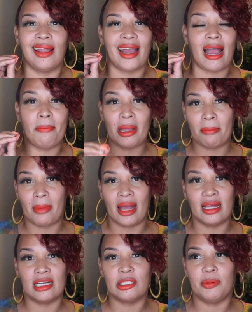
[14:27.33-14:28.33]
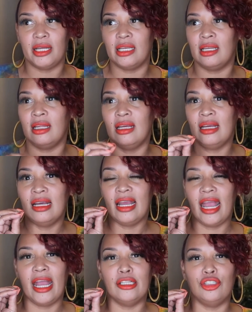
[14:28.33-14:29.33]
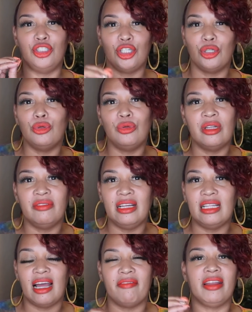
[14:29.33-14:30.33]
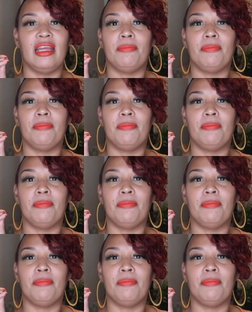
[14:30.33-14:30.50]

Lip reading: Like, I met my husband in June of 11.